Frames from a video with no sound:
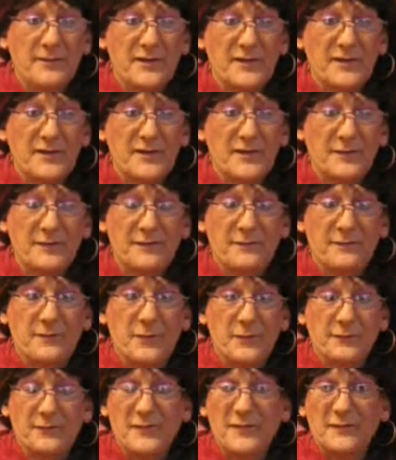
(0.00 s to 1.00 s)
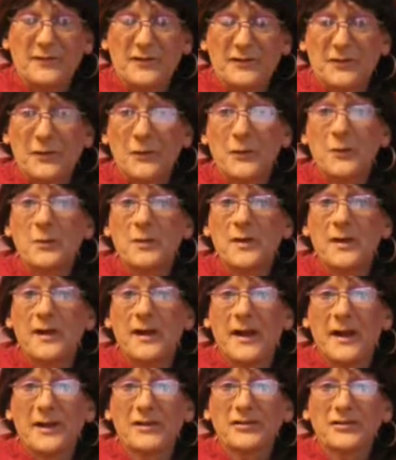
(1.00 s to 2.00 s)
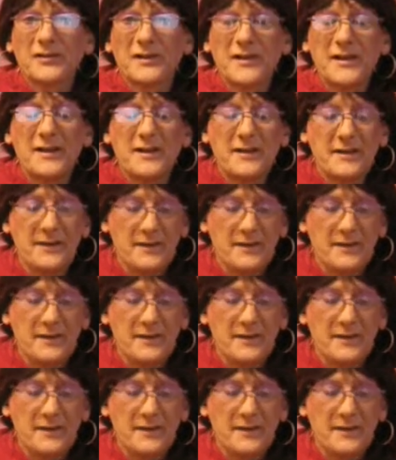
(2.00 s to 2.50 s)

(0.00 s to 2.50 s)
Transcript: in the 52, actually,